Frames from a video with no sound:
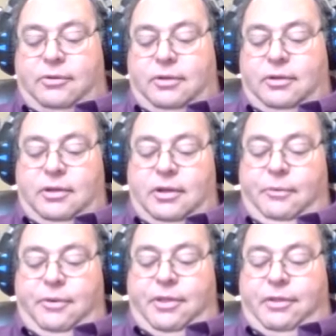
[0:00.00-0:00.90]
The
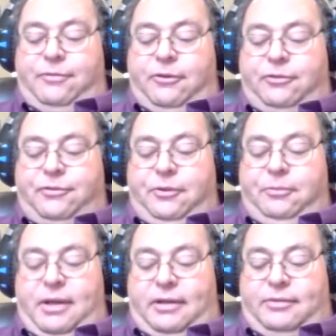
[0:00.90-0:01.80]
coffee served at
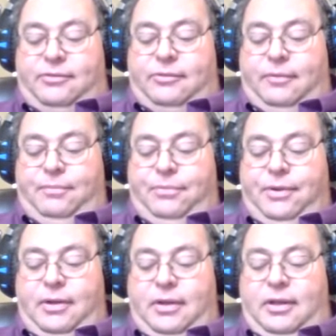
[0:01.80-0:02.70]
McDonald's
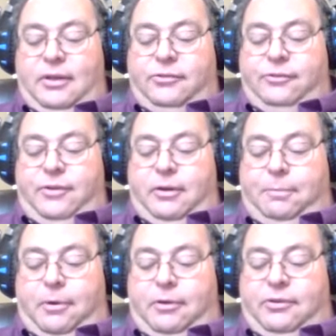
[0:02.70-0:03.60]
temperatures,
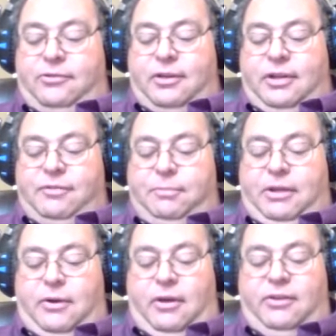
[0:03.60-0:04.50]
as I said, causes
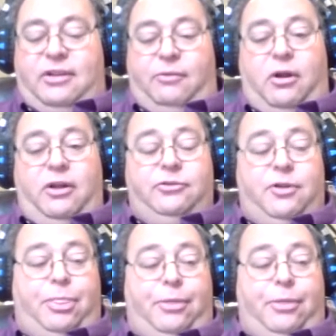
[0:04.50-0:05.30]
third degree burns